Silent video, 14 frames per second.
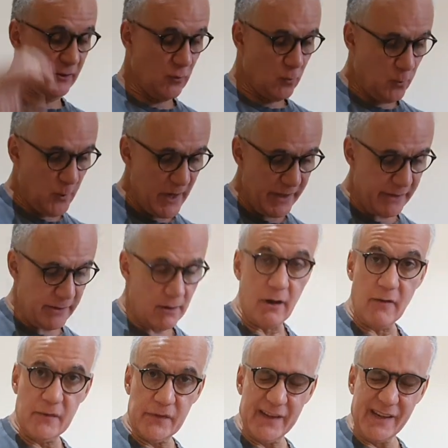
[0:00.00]
the width
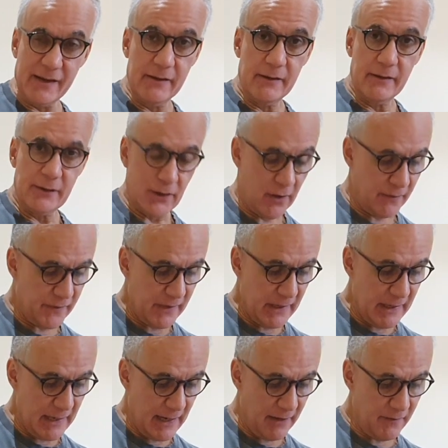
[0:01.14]
of the
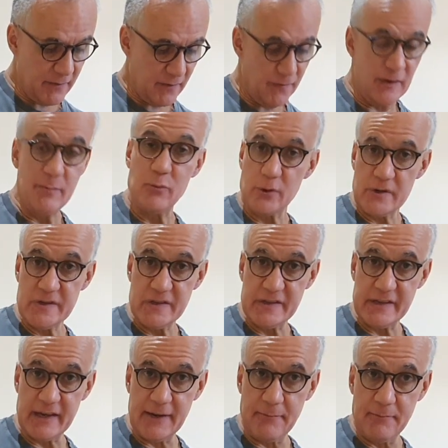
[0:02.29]
fretboard is the
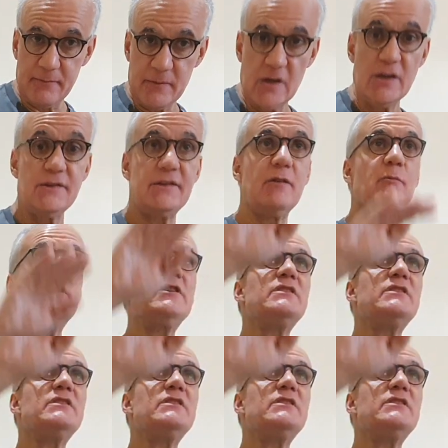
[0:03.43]
same. So when you're